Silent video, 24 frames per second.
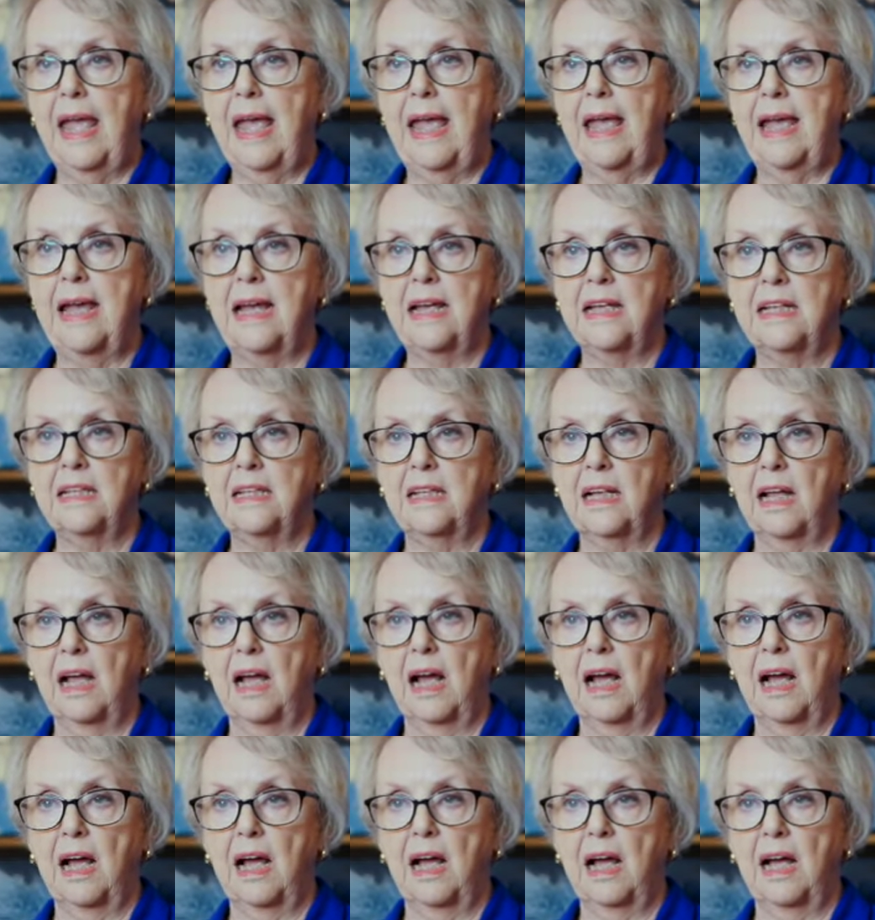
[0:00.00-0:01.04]
And
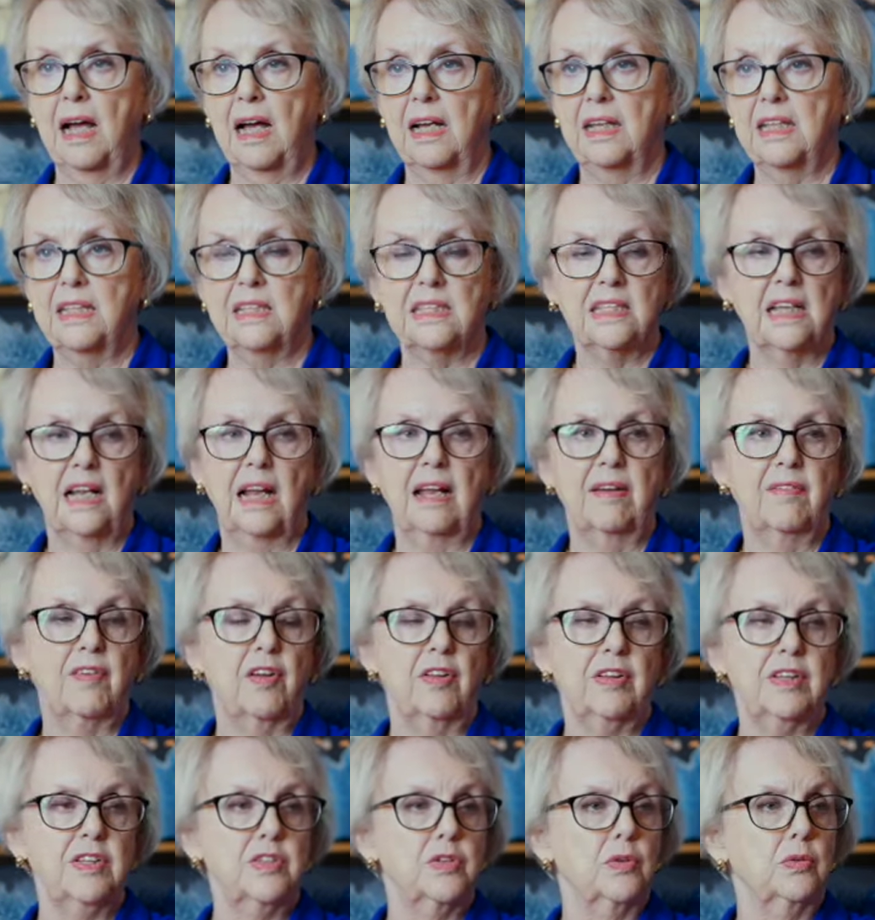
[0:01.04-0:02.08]
he said, I have
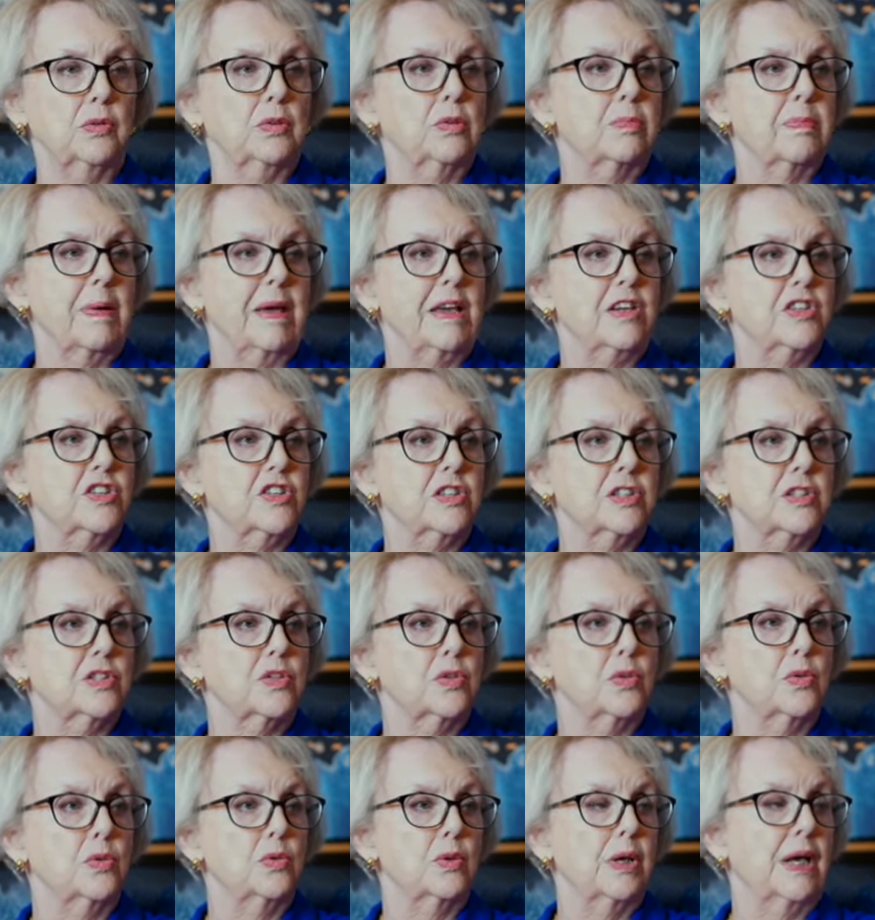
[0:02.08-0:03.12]
all these older patients
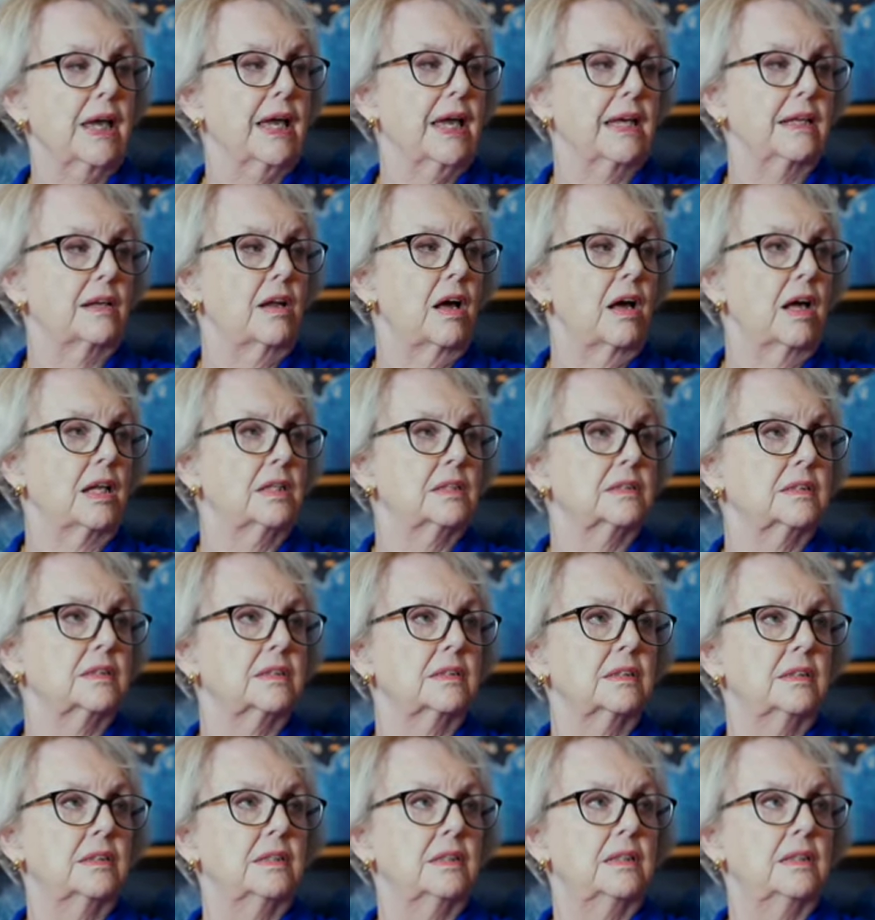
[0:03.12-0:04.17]
who cannot
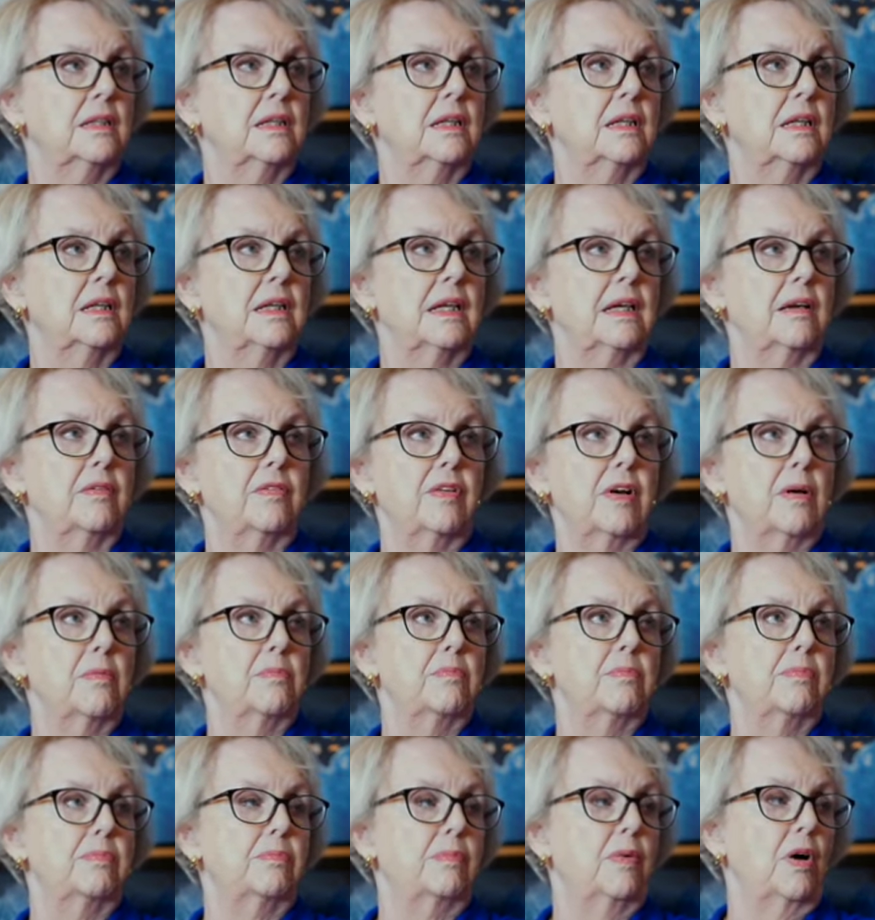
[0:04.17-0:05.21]
give up
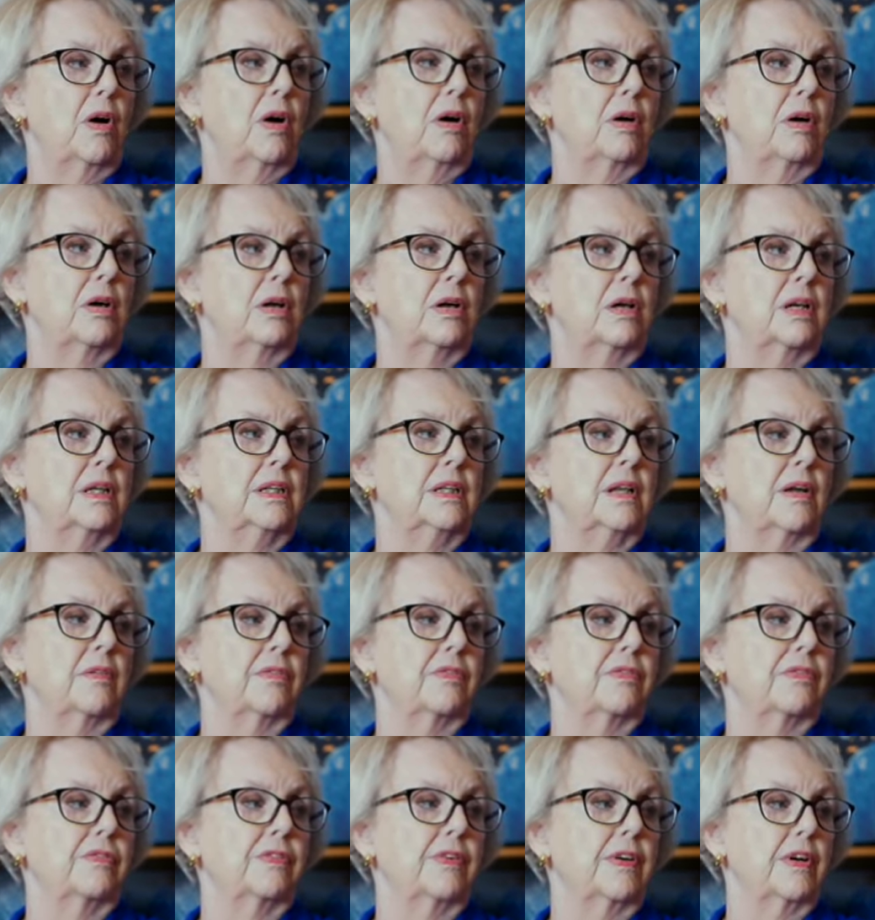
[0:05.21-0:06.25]

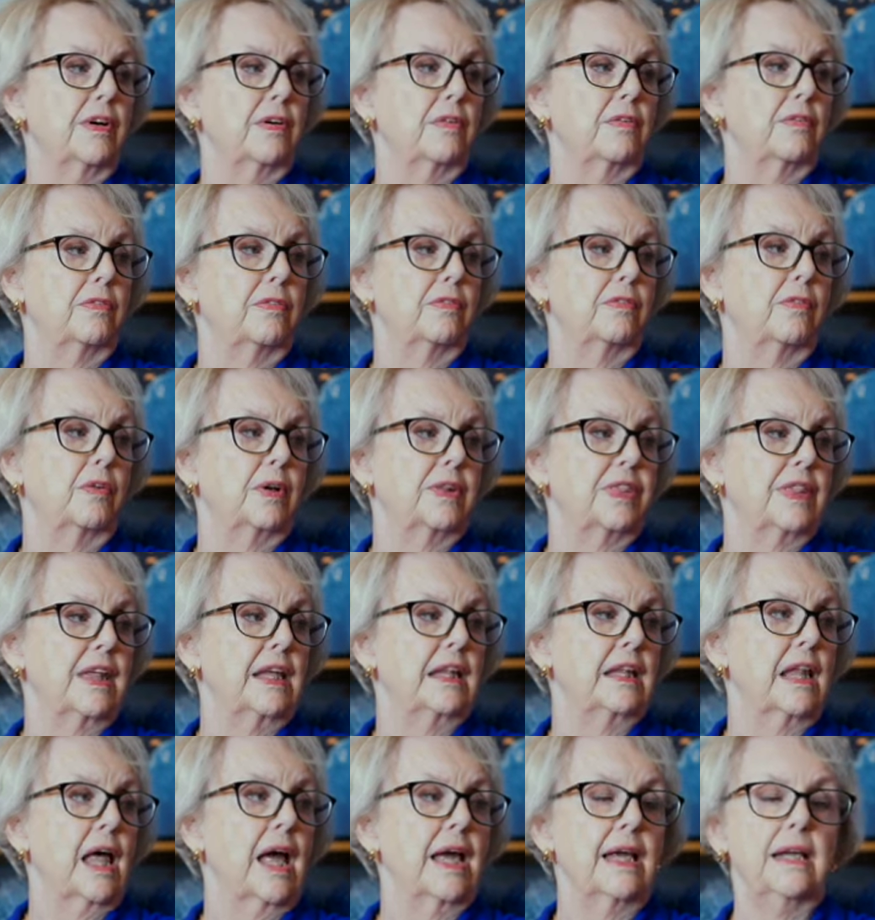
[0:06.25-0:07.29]
enough of what
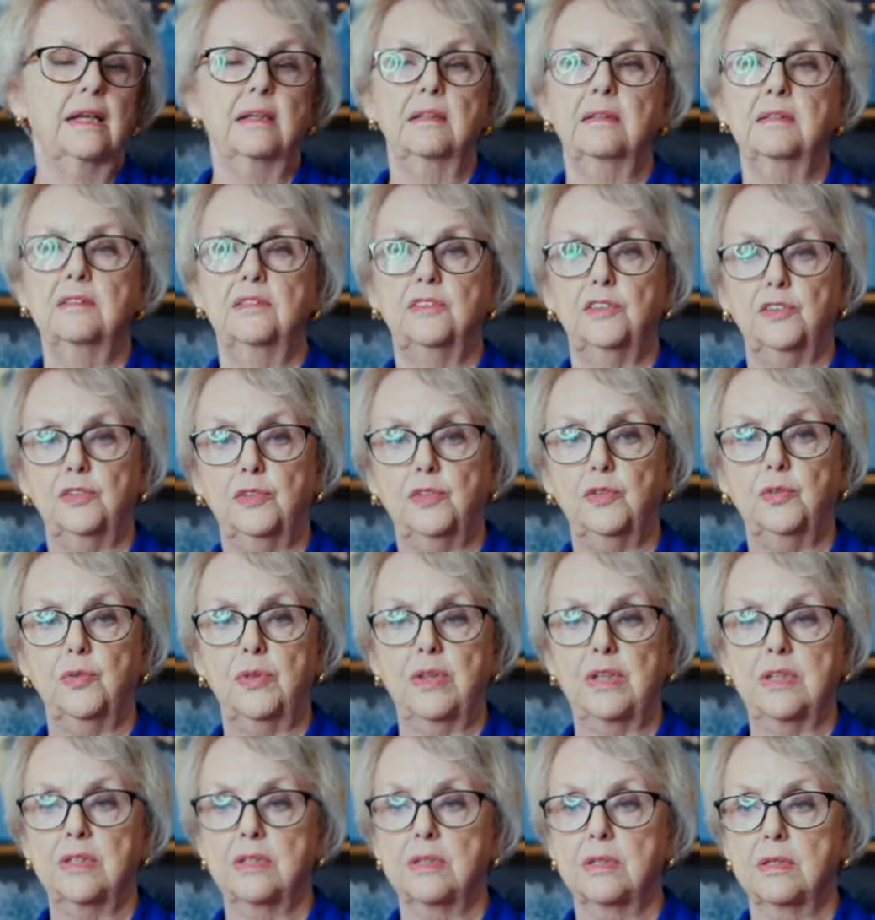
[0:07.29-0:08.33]
they like to do
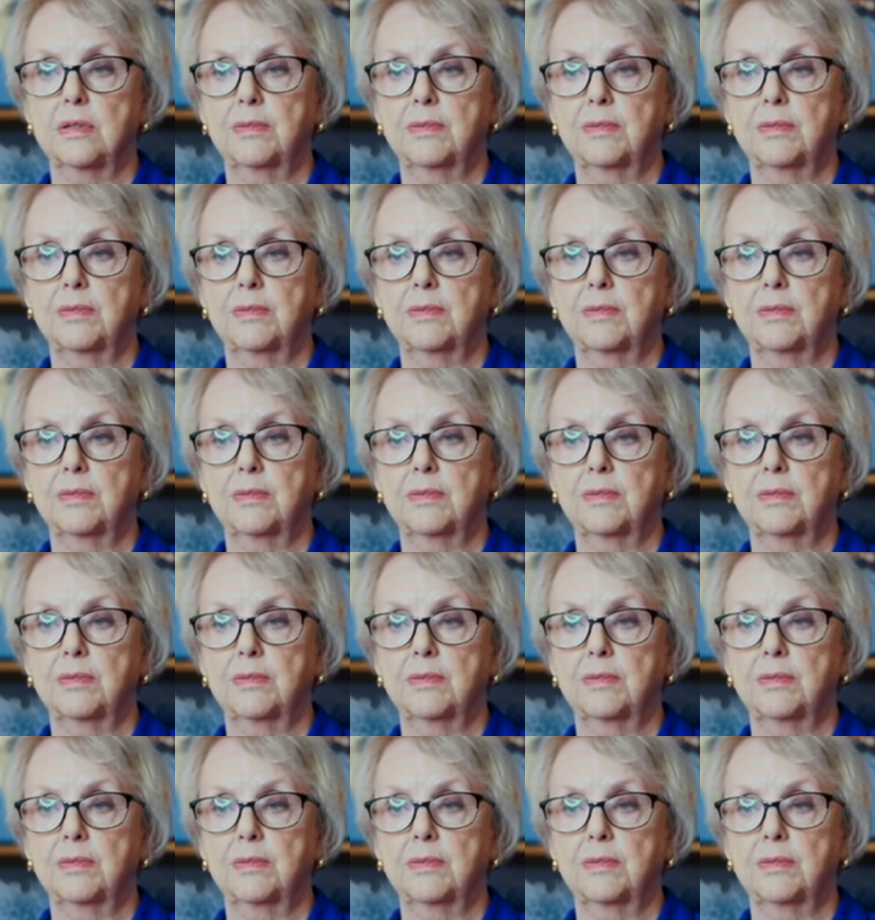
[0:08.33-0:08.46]
this.